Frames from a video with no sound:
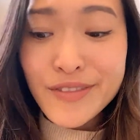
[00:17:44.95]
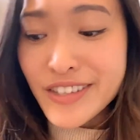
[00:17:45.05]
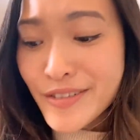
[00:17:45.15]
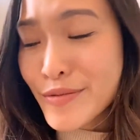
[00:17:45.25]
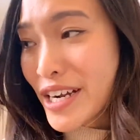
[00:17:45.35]

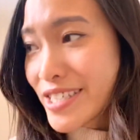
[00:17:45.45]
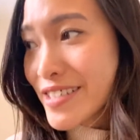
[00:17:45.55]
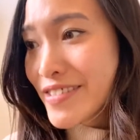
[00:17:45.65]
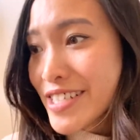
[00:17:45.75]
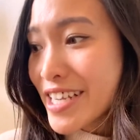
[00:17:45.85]
the
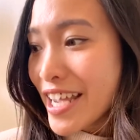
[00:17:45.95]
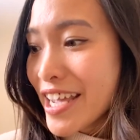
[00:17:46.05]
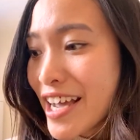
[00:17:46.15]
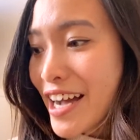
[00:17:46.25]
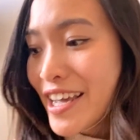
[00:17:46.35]
rest of the
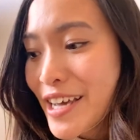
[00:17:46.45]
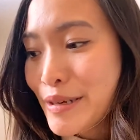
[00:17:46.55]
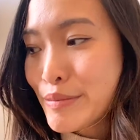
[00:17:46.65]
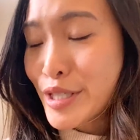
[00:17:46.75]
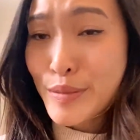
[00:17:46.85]
day I
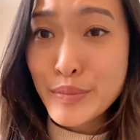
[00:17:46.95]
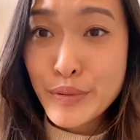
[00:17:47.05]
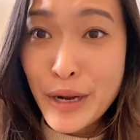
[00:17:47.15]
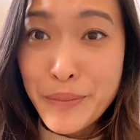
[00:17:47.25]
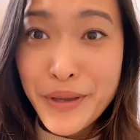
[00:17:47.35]
am just
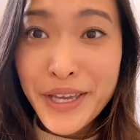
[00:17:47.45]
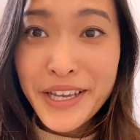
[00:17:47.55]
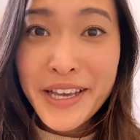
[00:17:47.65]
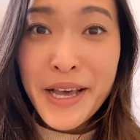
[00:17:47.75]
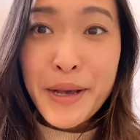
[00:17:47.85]

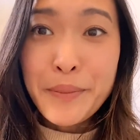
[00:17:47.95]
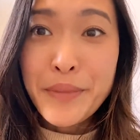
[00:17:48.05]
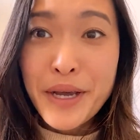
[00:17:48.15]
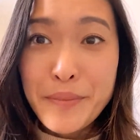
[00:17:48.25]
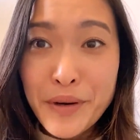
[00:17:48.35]
prepping
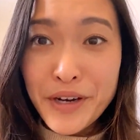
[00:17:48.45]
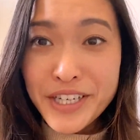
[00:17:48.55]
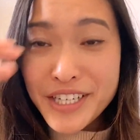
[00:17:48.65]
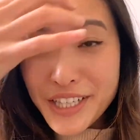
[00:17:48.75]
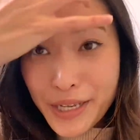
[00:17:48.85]
my body.